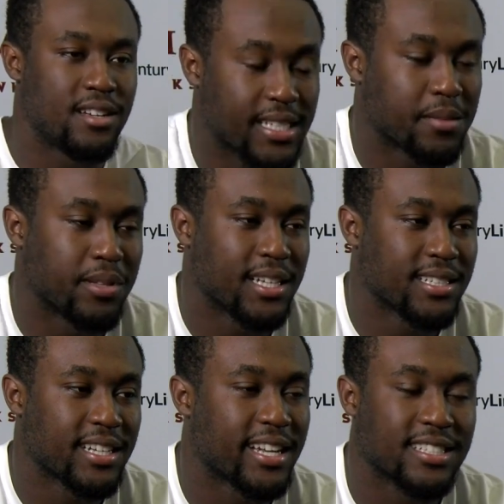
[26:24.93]
It's a
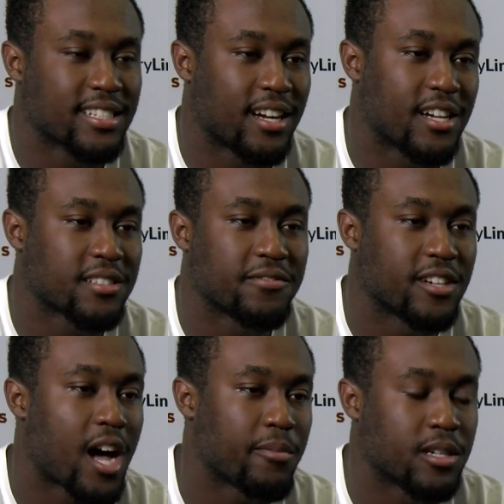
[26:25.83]
blessing, and it's also
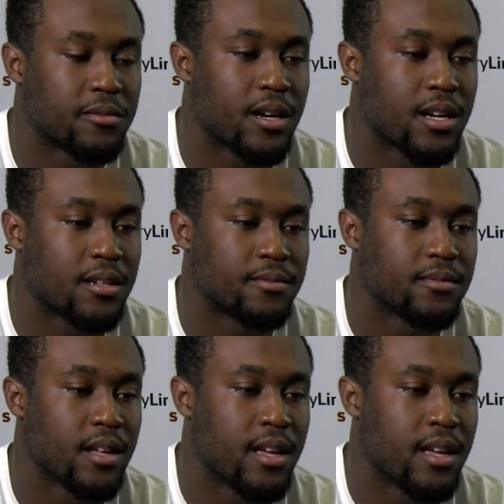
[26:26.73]
phenomenal.